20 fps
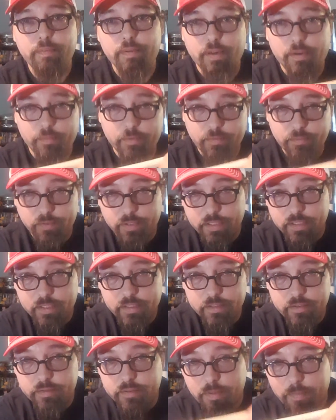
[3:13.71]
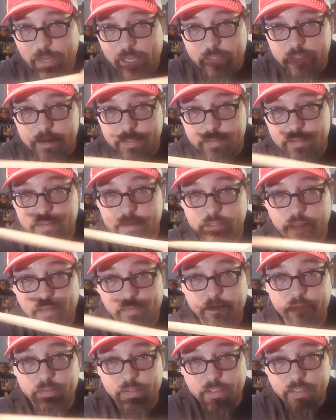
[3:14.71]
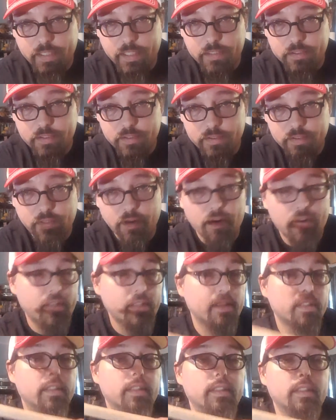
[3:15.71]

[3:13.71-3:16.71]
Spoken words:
but we're going to do the basic stuff. We're going to get you started.